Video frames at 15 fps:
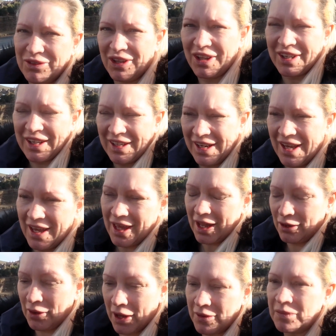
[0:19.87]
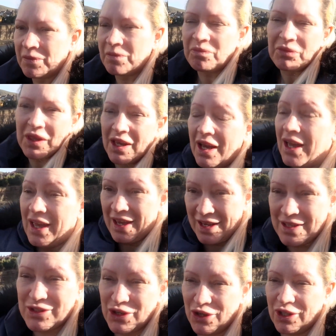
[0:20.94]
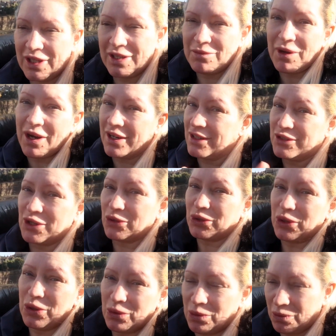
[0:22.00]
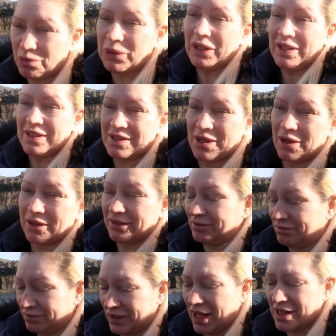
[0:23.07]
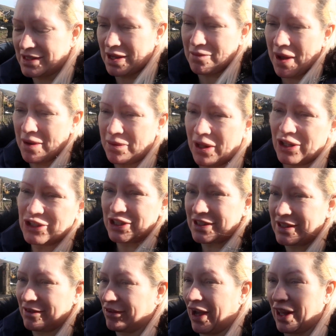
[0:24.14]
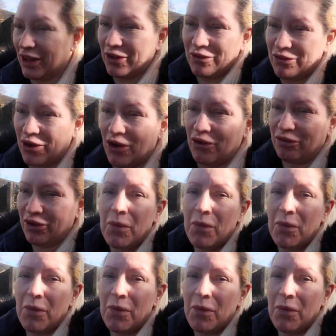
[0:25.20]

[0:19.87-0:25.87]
vlogging anyway it is early in the morning so do please accept my apologies if i look rough